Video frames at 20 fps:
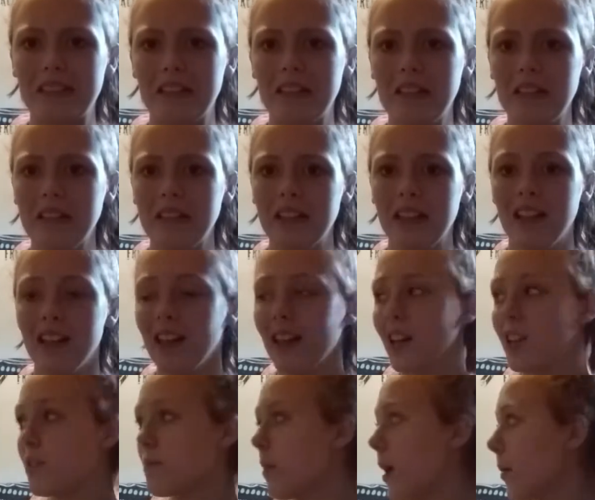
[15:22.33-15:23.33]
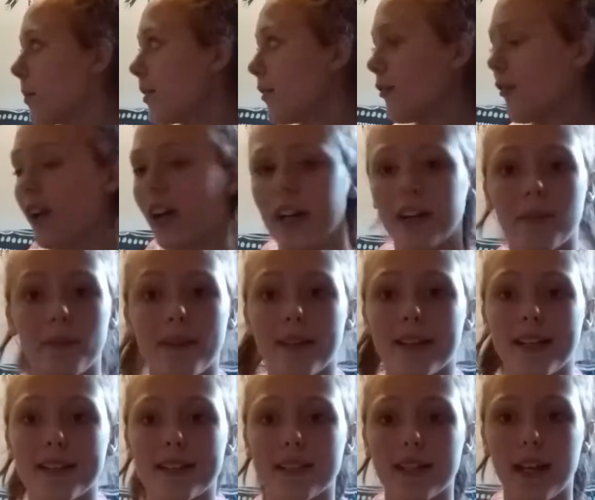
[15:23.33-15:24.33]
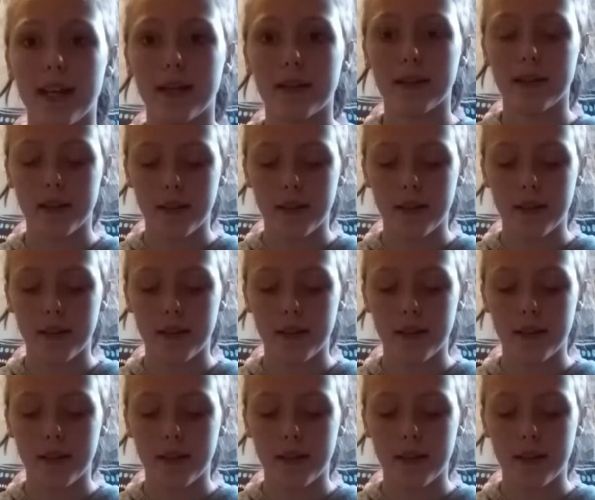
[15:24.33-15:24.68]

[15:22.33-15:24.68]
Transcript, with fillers: should probably find where that's at.